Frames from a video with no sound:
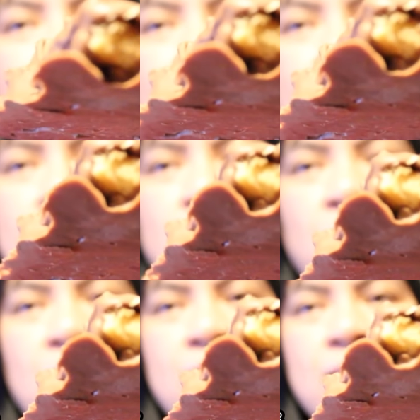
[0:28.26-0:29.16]
that it's
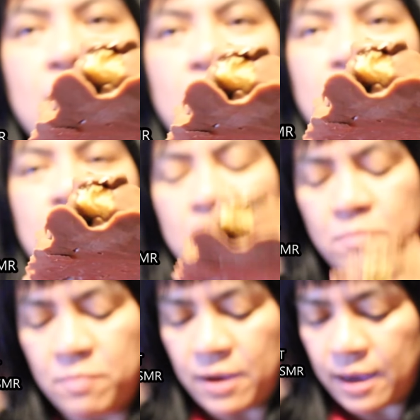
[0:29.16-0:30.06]
pizza,
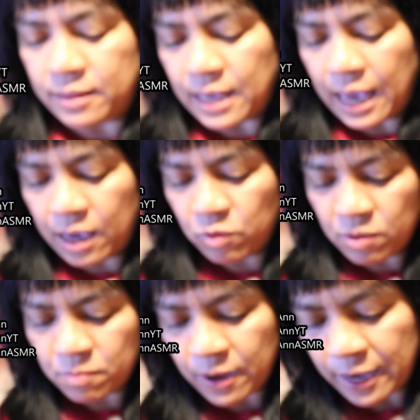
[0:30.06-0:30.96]
but I
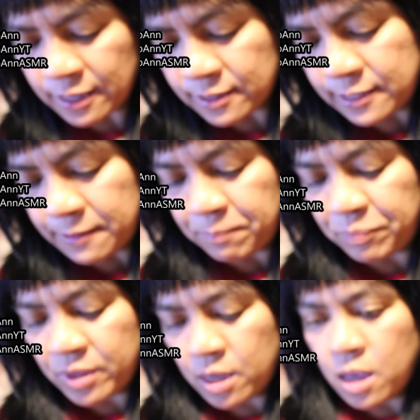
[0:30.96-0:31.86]
will bite.
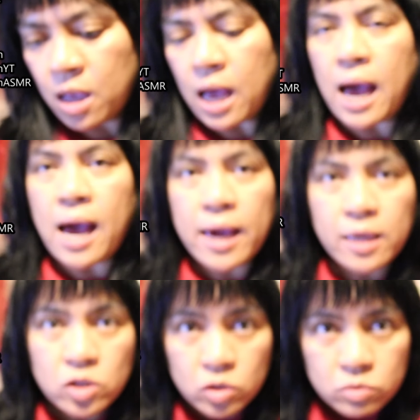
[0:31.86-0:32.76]

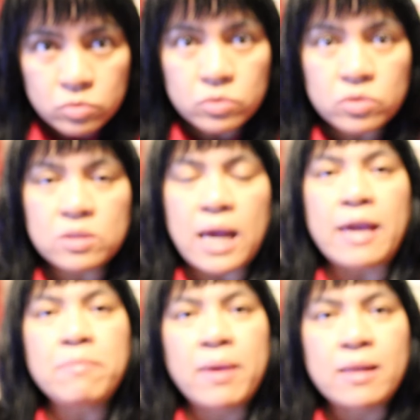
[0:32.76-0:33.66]

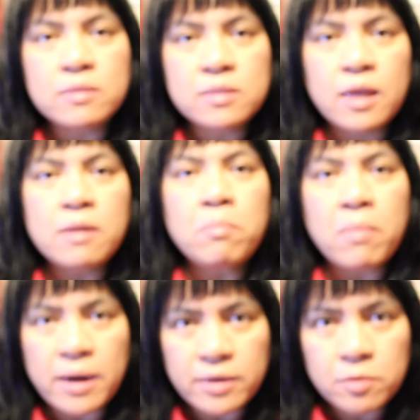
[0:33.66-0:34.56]
I melted
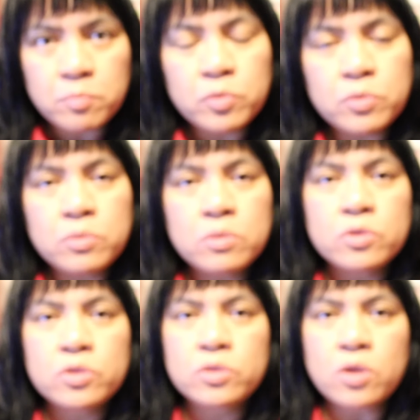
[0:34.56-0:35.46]

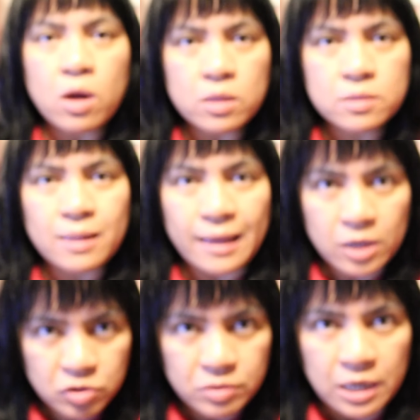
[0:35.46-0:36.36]
marabou salt
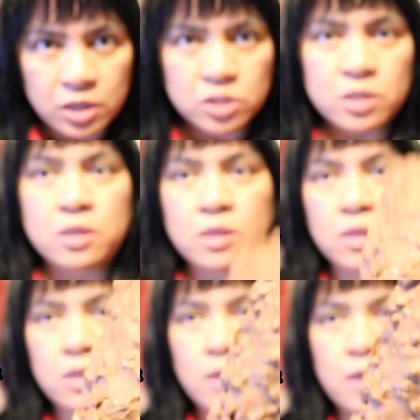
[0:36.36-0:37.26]
licorice
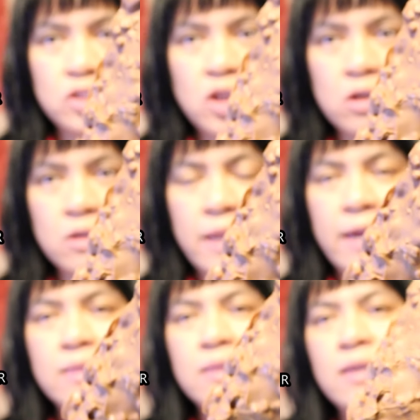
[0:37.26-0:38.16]

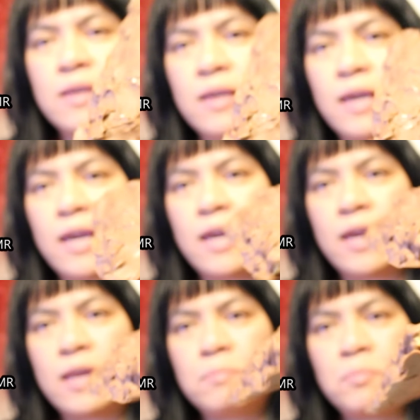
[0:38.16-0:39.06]
chocolate
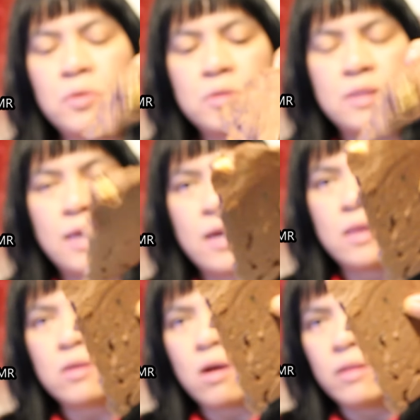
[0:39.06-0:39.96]
and put
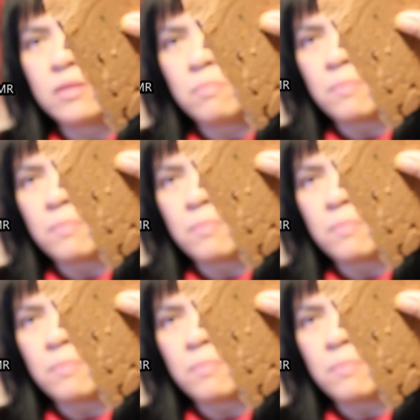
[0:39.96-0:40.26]
it on the